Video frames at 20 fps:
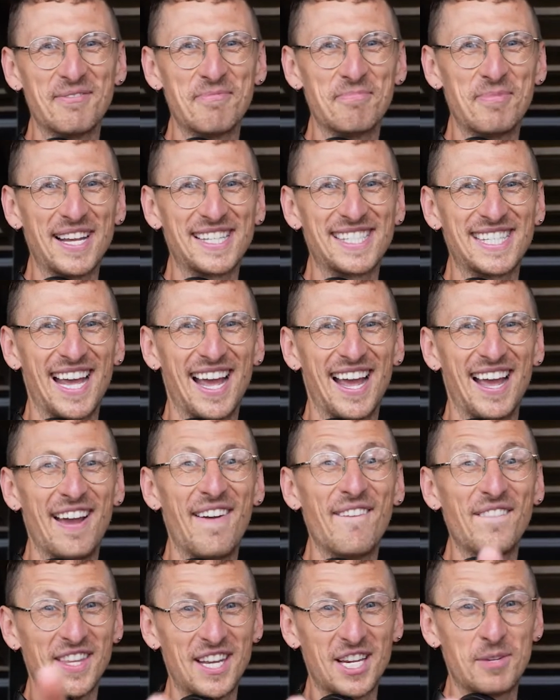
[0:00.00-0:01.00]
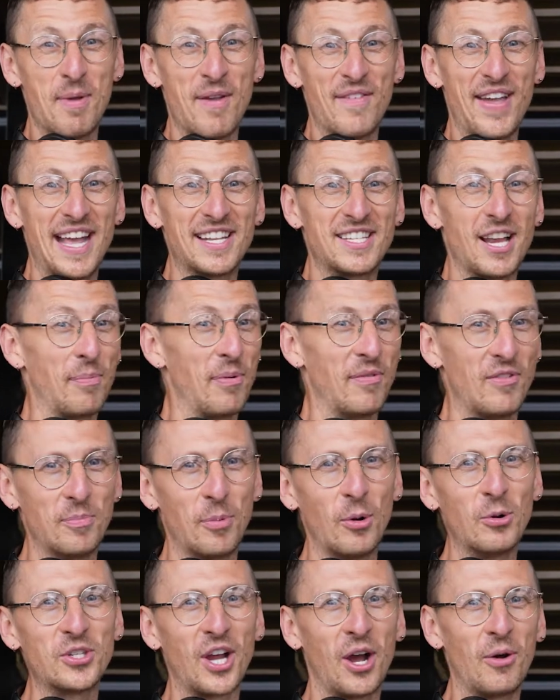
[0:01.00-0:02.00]
But just a bit of a heads up. If your
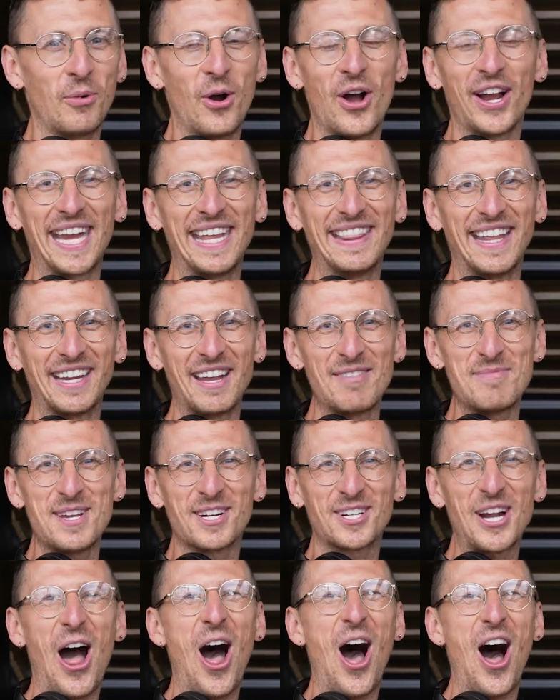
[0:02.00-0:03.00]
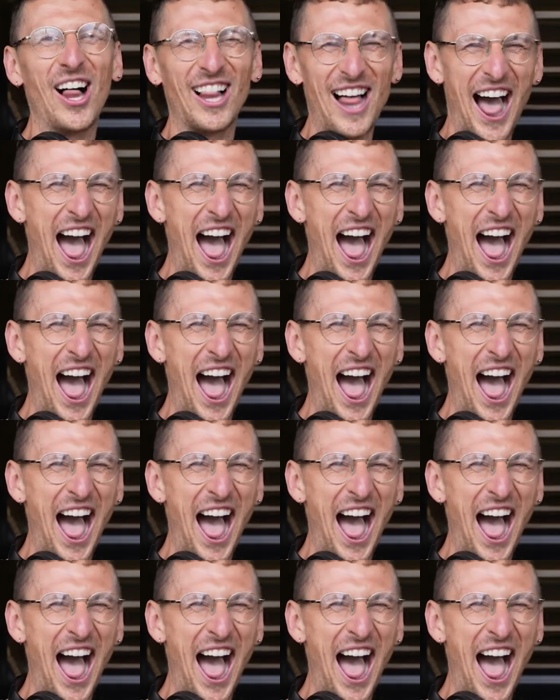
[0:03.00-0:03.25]
balls aren't working, then give me a call.